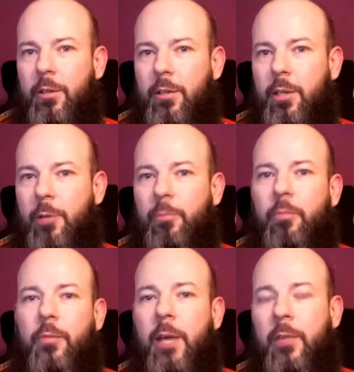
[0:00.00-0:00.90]
So
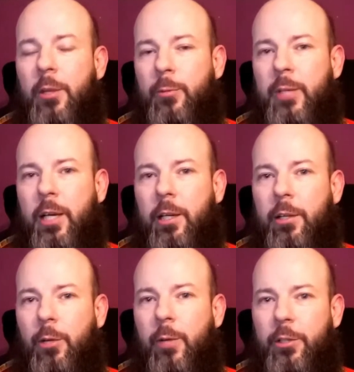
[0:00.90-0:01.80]
yeah, I've ended up tackling
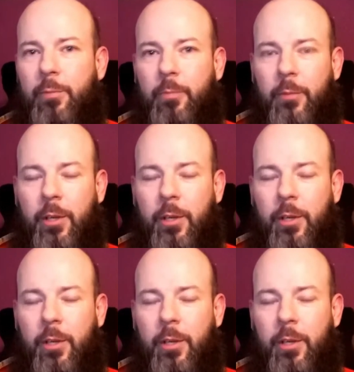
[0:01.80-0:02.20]
the question,